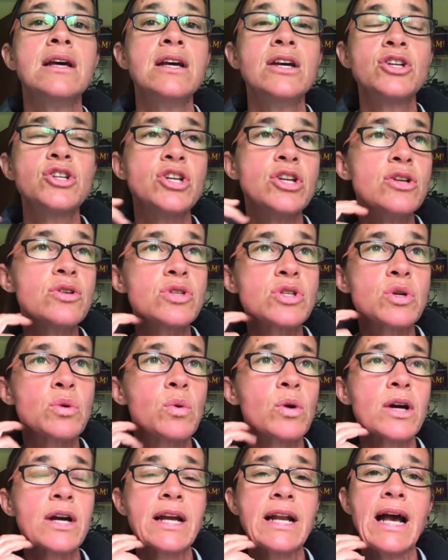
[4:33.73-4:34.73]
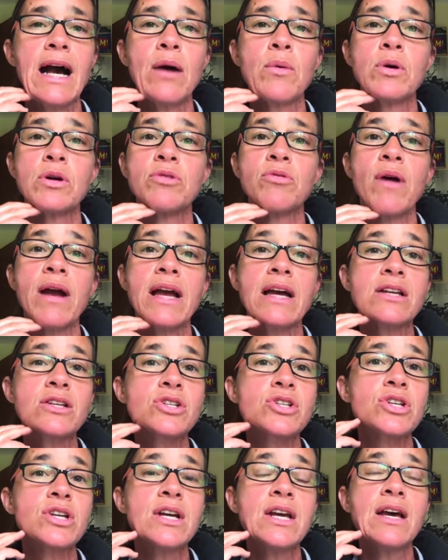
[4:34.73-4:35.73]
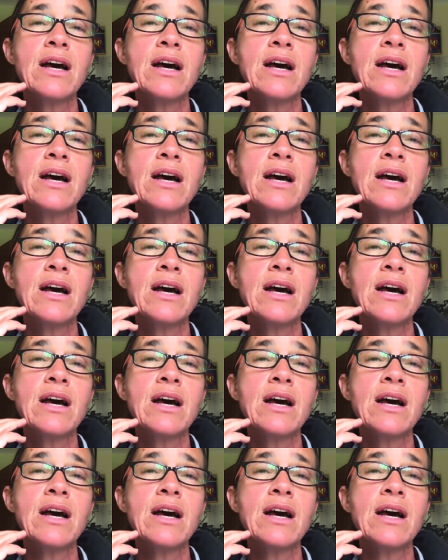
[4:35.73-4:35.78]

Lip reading: She used to work at Atwood Ranch